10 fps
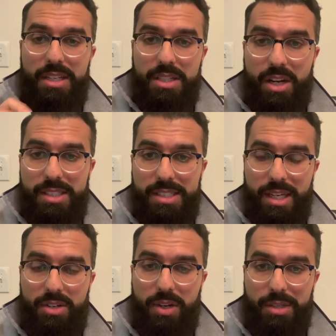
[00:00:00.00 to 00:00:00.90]
causing
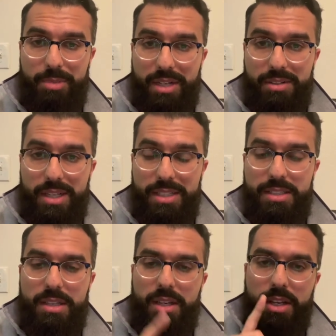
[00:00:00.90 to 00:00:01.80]
that chronic
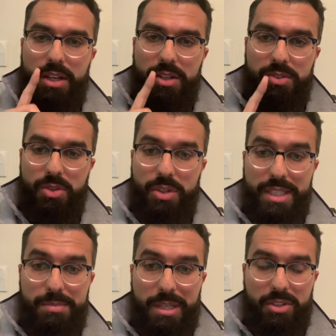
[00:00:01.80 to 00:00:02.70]
pancreatitis. So
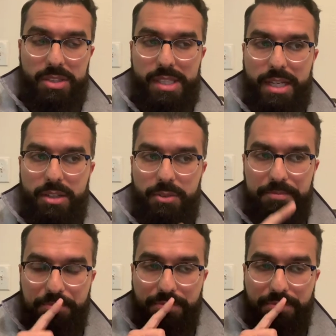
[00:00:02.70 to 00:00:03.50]
that's my little side note.